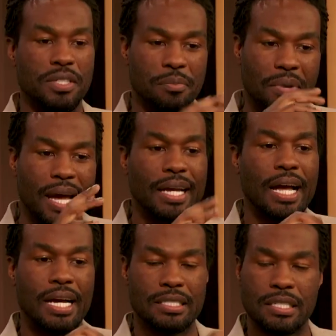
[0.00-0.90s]
the bad
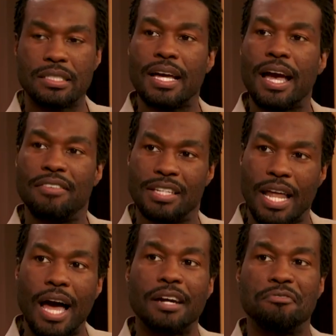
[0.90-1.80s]
guys get to have a
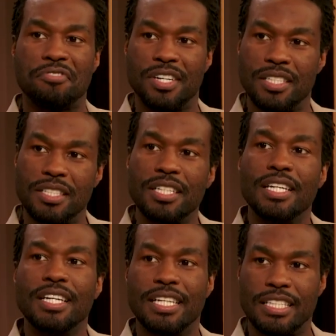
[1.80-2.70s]
lot of fun
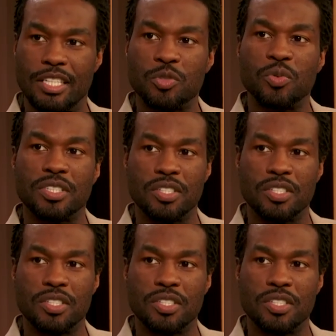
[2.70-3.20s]
in this one.